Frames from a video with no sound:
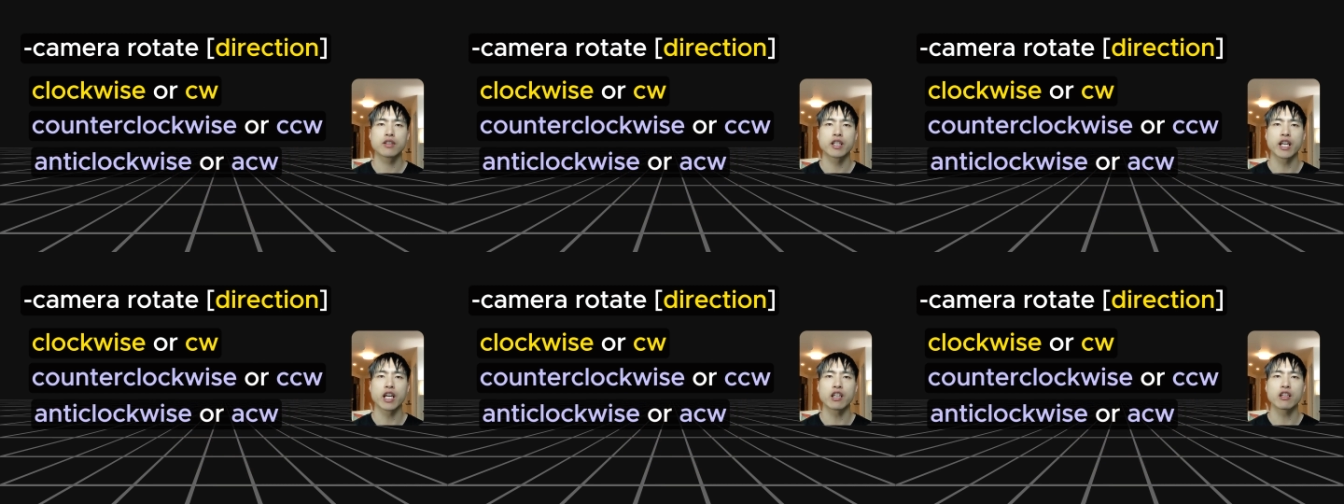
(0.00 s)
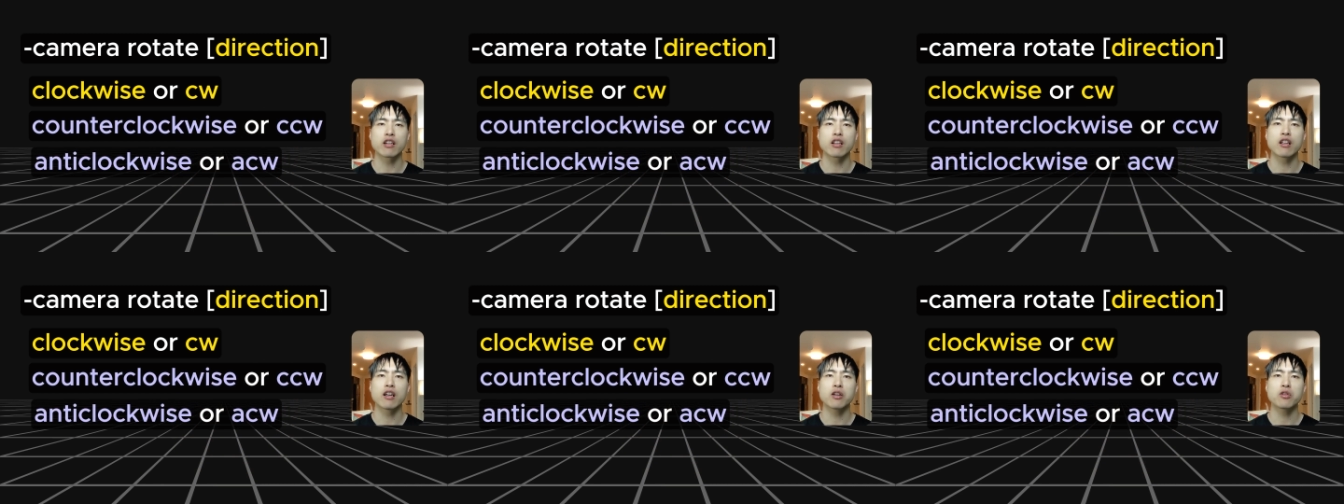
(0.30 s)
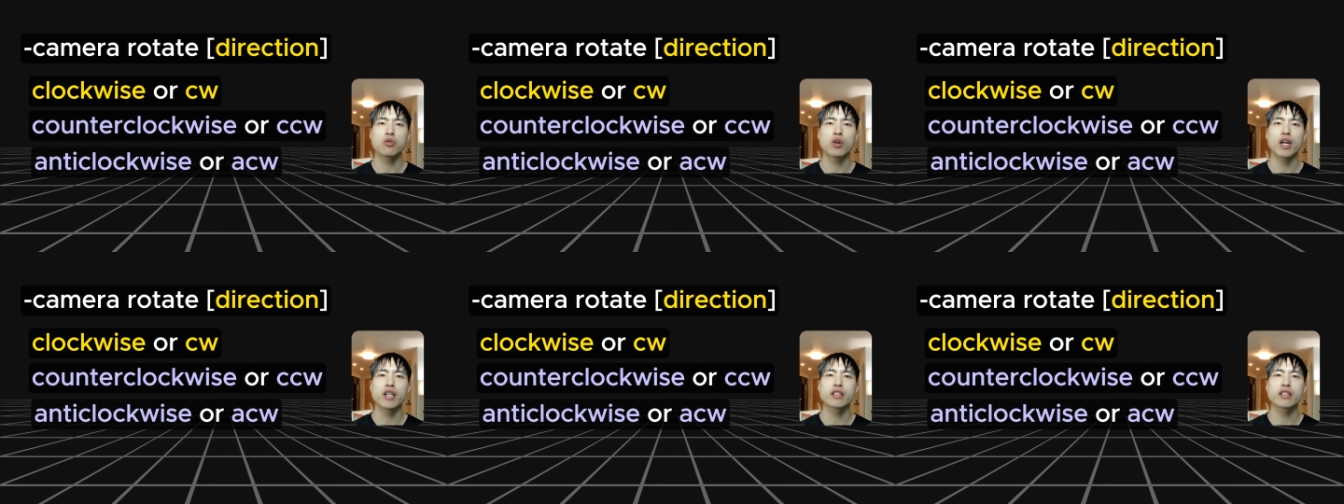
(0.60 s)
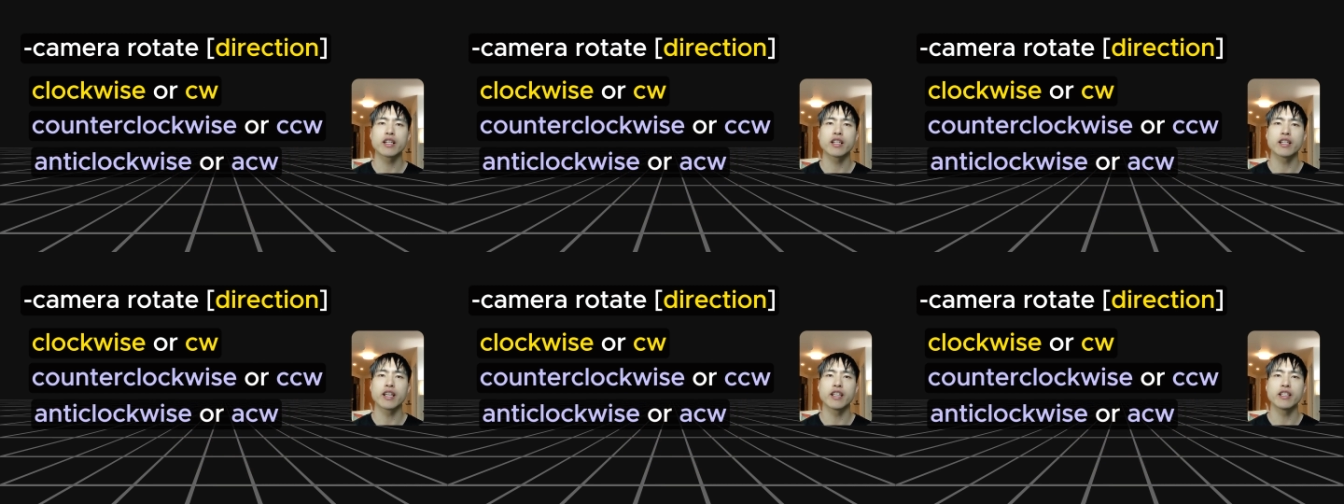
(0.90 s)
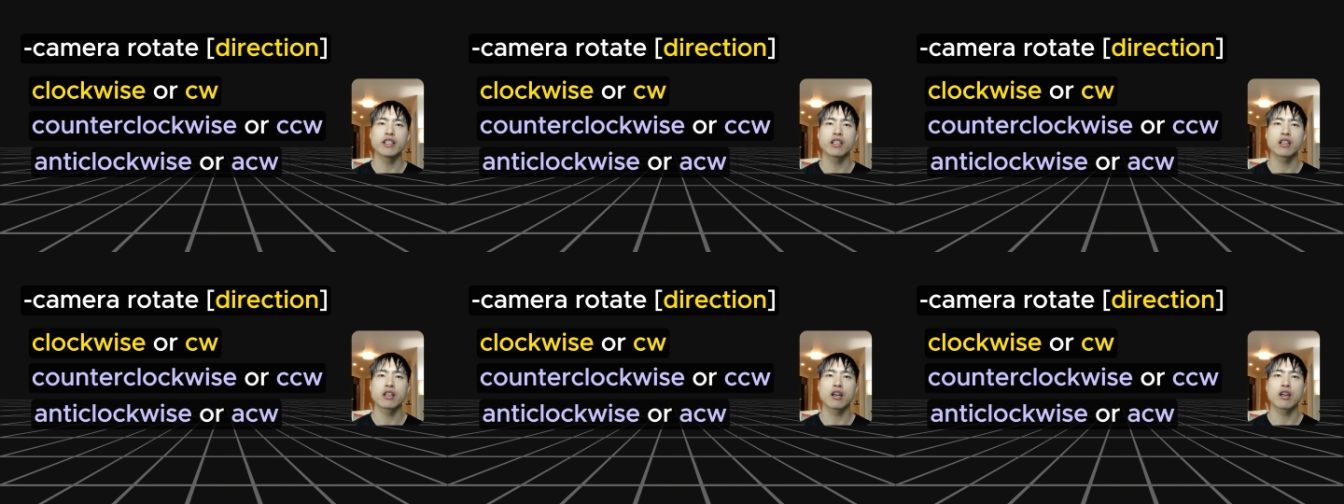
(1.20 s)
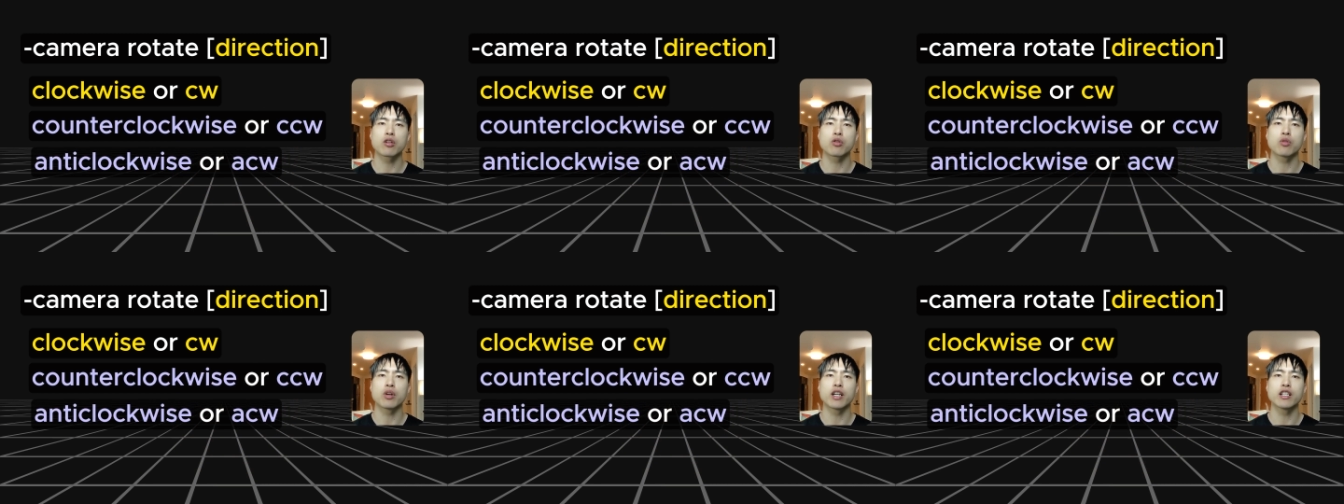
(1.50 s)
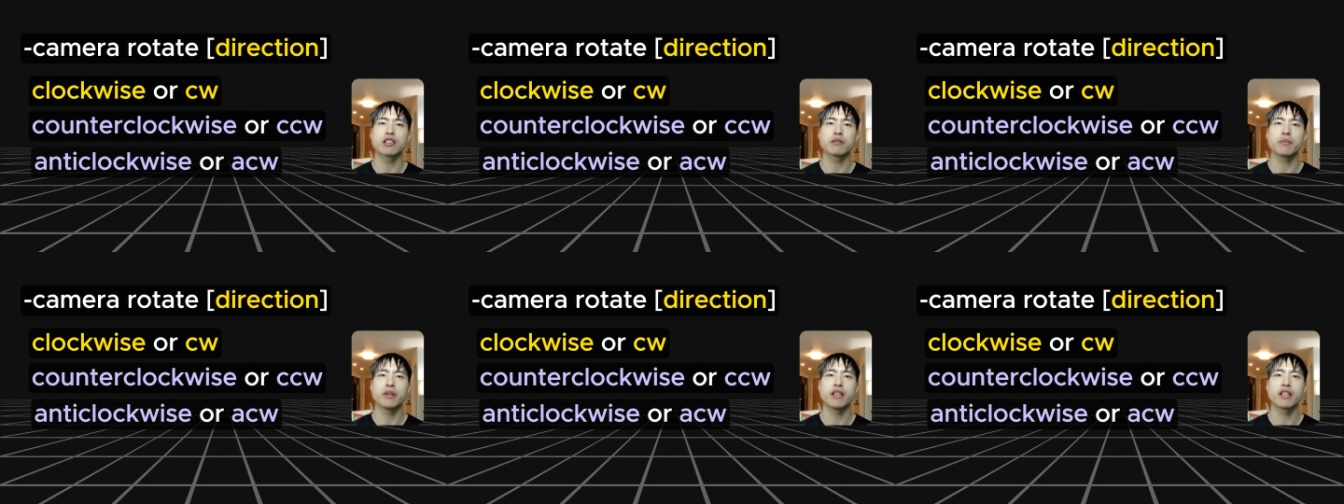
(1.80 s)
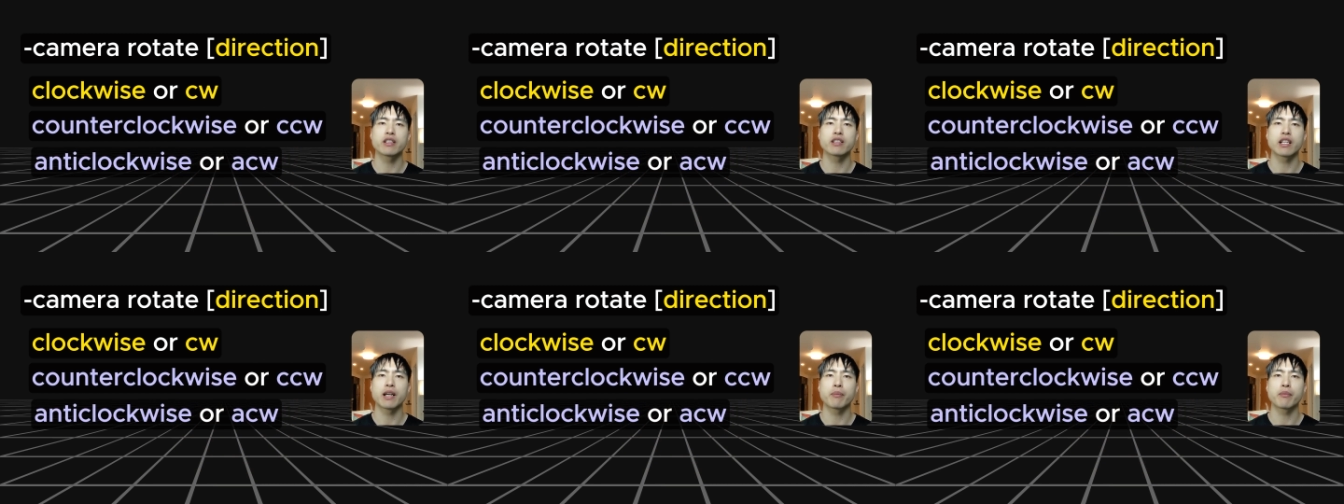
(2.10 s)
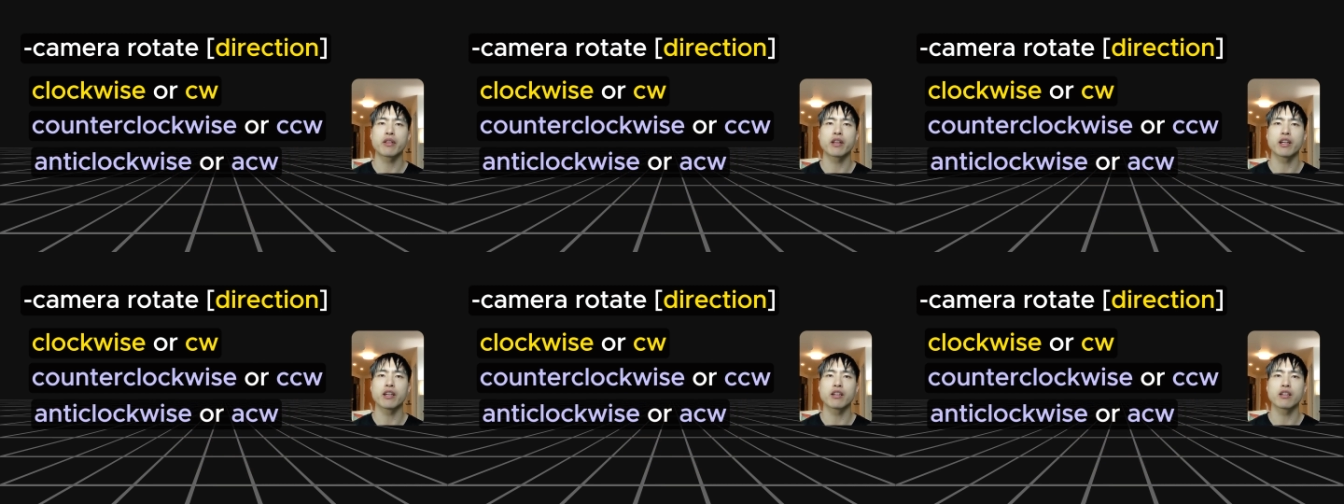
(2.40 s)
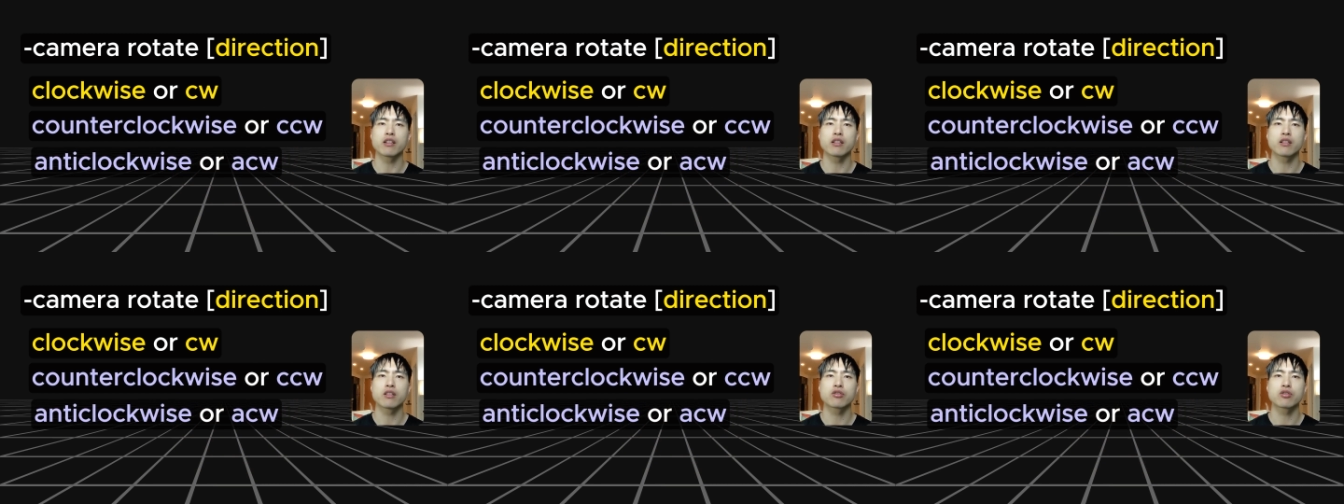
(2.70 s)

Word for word: Counterclockwise and anti-clockwise mean the same thing,